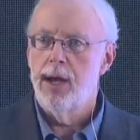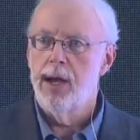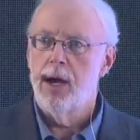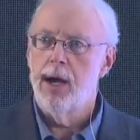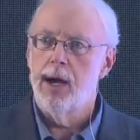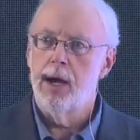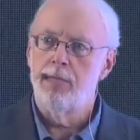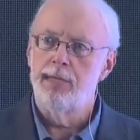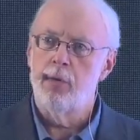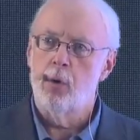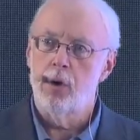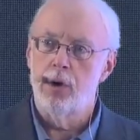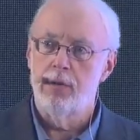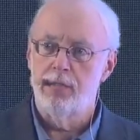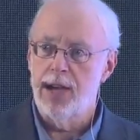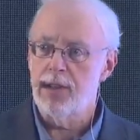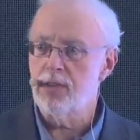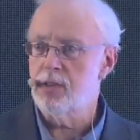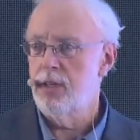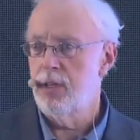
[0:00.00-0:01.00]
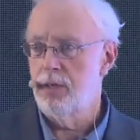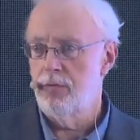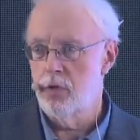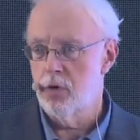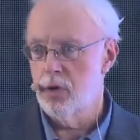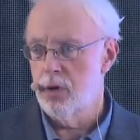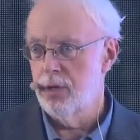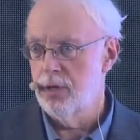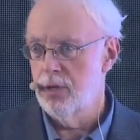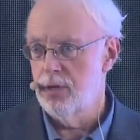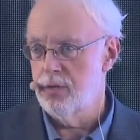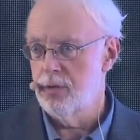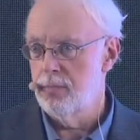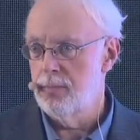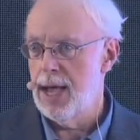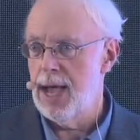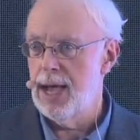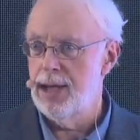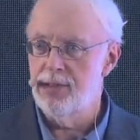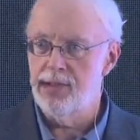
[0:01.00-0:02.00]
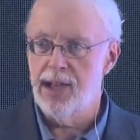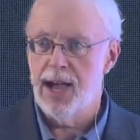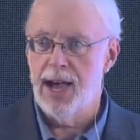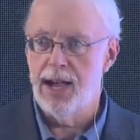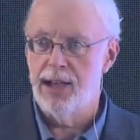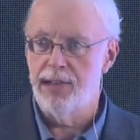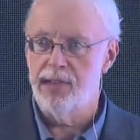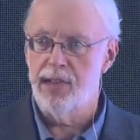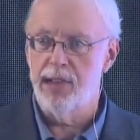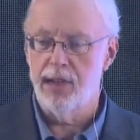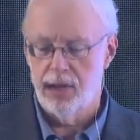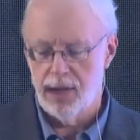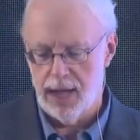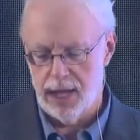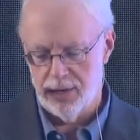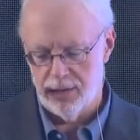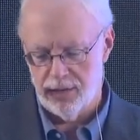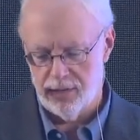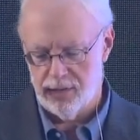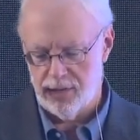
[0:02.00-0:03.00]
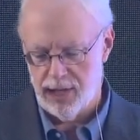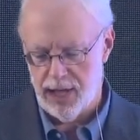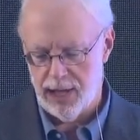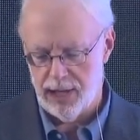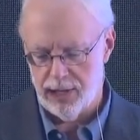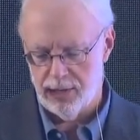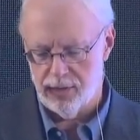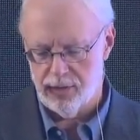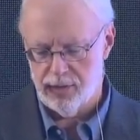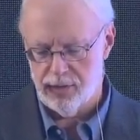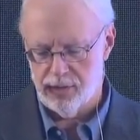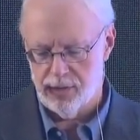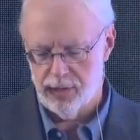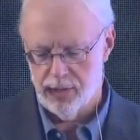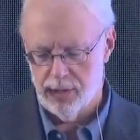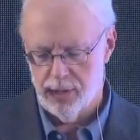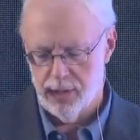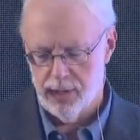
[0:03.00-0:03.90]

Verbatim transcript: uh, for investigative journalism as has the United States.